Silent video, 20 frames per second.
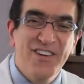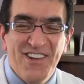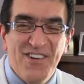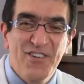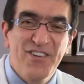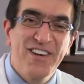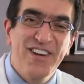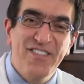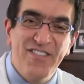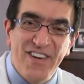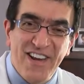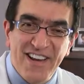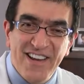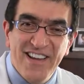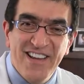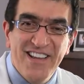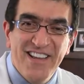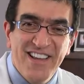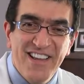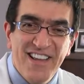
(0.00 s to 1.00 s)
Good evening.
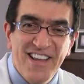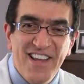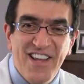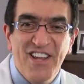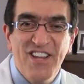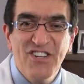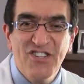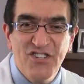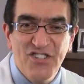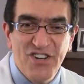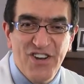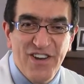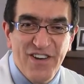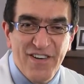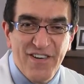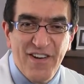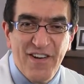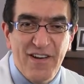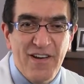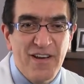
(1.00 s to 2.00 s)
Each
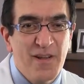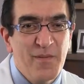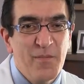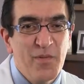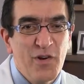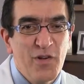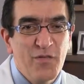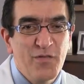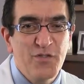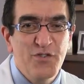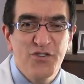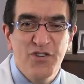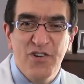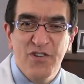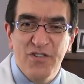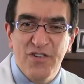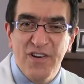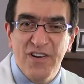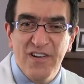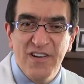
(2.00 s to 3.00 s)
year, a number of
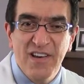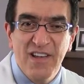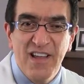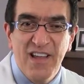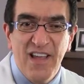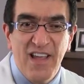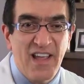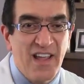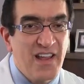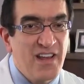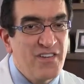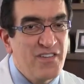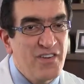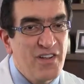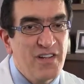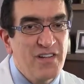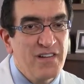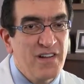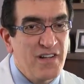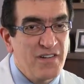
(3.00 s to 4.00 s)
children and
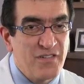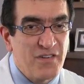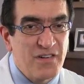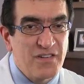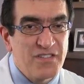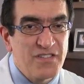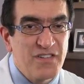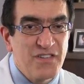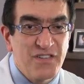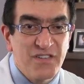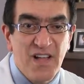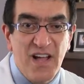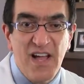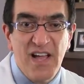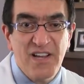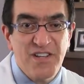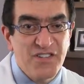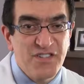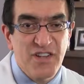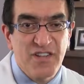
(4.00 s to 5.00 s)
young adults
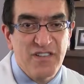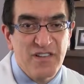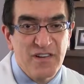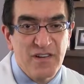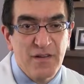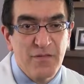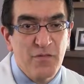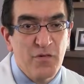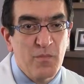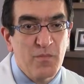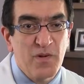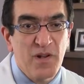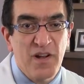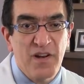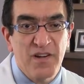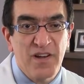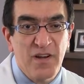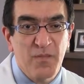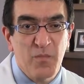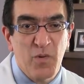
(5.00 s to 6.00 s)
die suddenly from
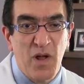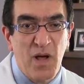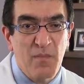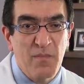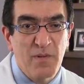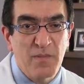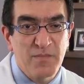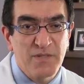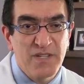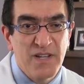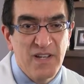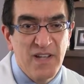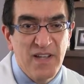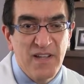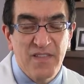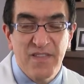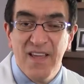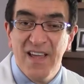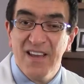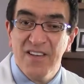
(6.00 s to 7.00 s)
cardiac problems
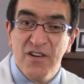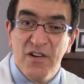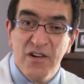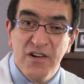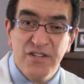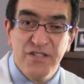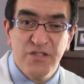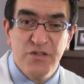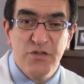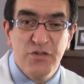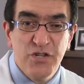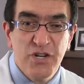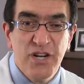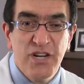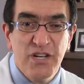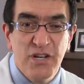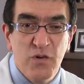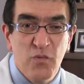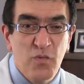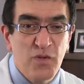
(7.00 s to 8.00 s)
that are
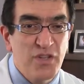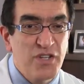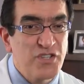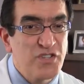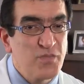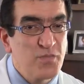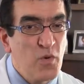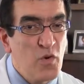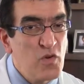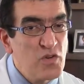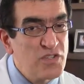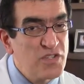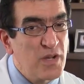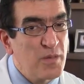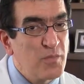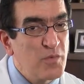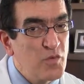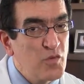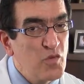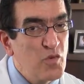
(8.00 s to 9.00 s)
associated with a small
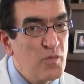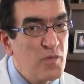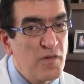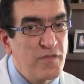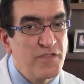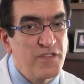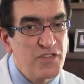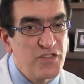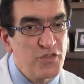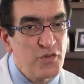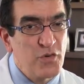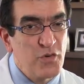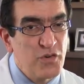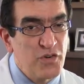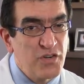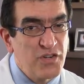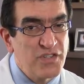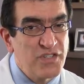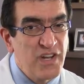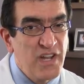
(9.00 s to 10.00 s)
subgroup of
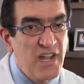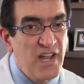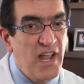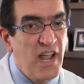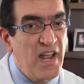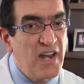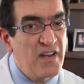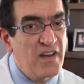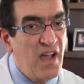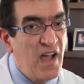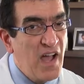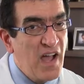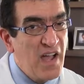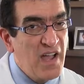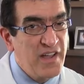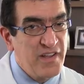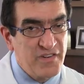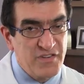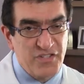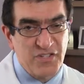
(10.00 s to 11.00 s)
disorders and
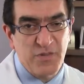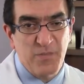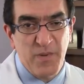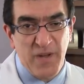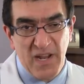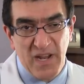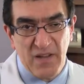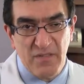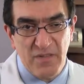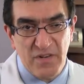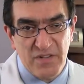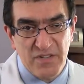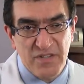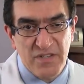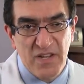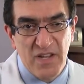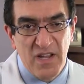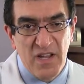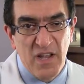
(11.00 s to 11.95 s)
high-risk behaviors.